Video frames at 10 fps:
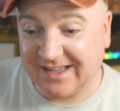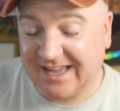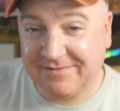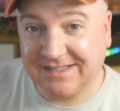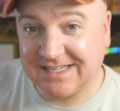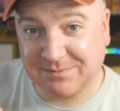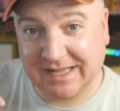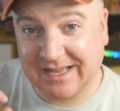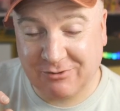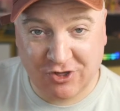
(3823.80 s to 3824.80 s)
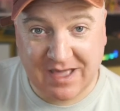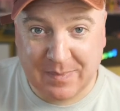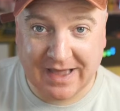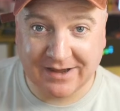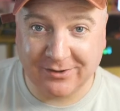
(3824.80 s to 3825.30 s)
even displaying a
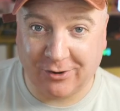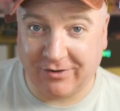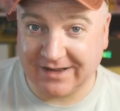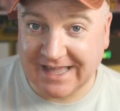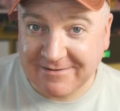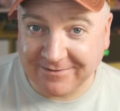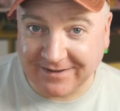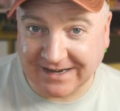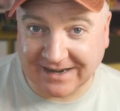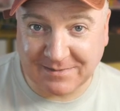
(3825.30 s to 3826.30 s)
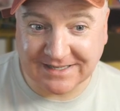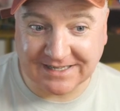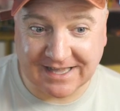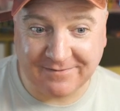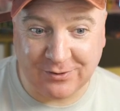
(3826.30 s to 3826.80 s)
JPEG or a GIF, an
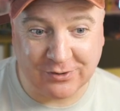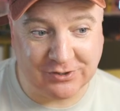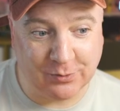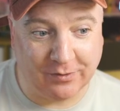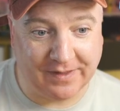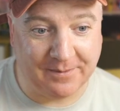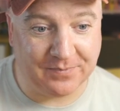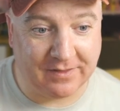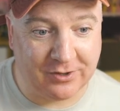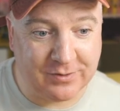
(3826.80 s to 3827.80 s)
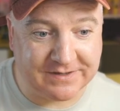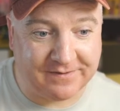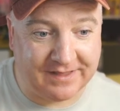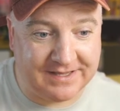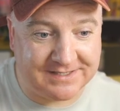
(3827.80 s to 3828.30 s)
animated GIF. You can do all that. They use it
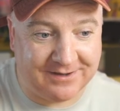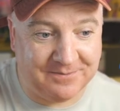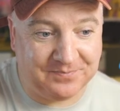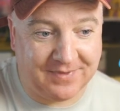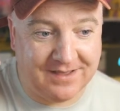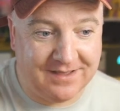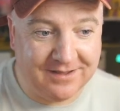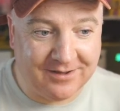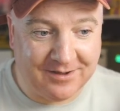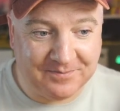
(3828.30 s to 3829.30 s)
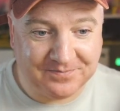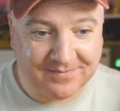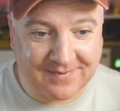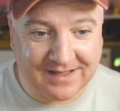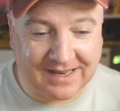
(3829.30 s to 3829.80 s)
for these. Um, um,
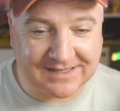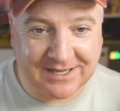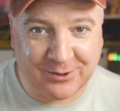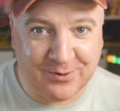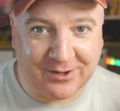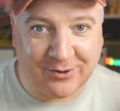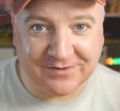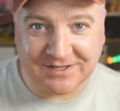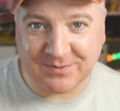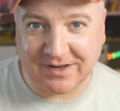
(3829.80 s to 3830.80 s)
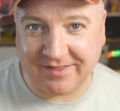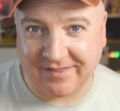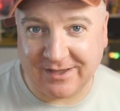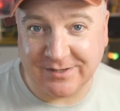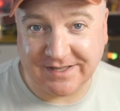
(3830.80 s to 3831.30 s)
Galactic Unicorns as well. I
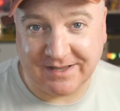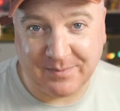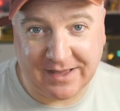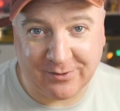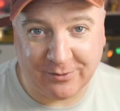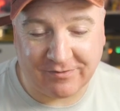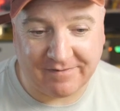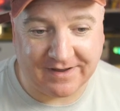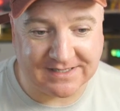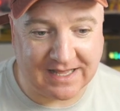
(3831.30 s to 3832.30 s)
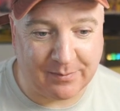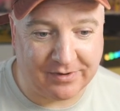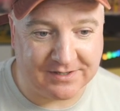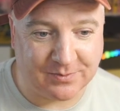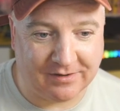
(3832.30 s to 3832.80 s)
think they use the Pico graphics
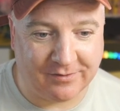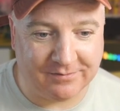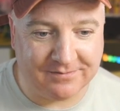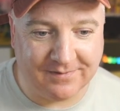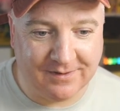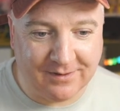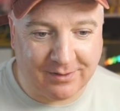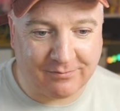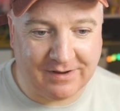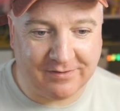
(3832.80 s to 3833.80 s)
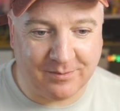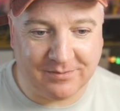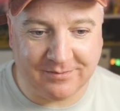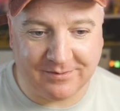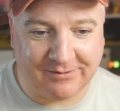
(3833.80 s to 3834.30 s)
library as well. Got three of
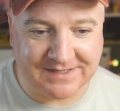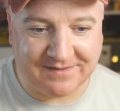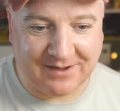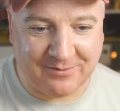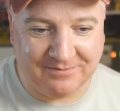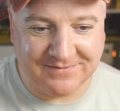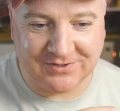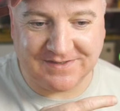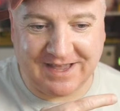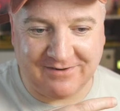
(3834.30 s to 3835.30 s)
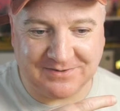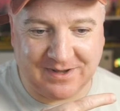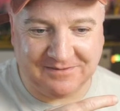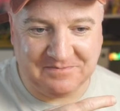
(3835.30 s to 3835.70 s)
them, or is it that one just there as well?